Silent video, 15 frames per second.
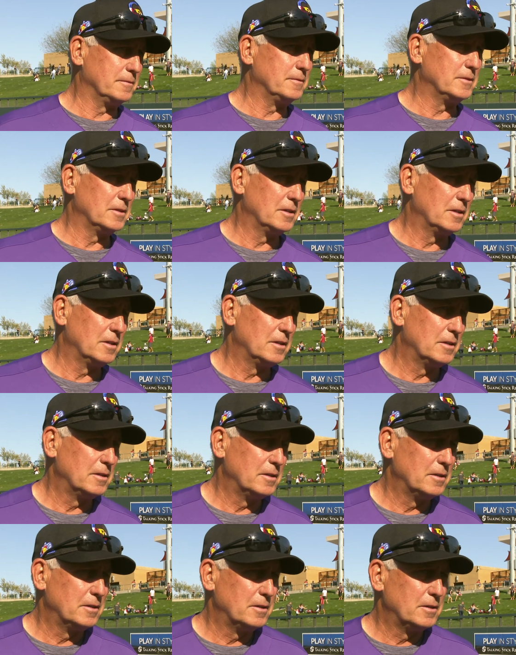
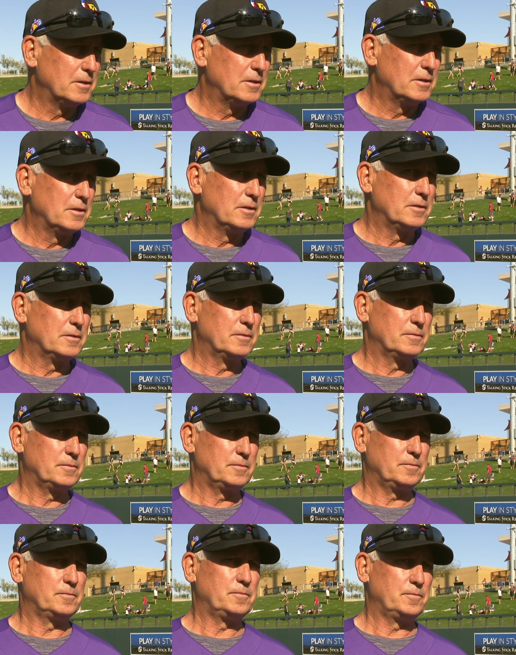
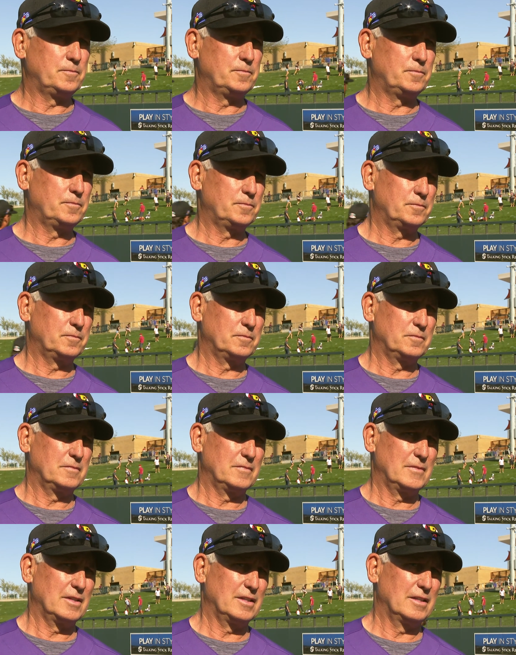
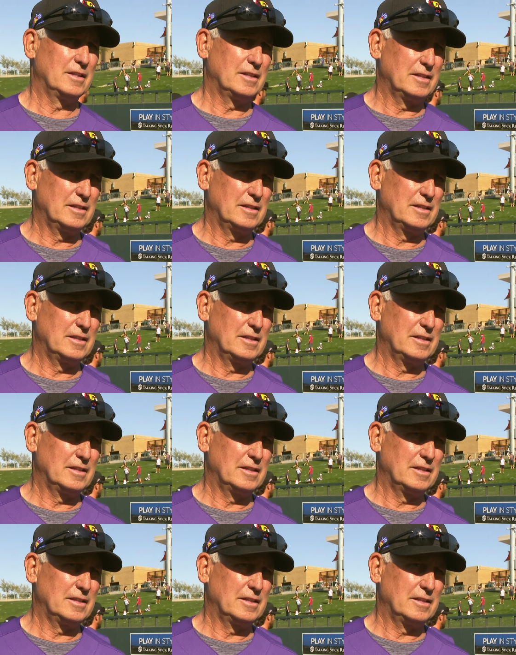Nobody speaks.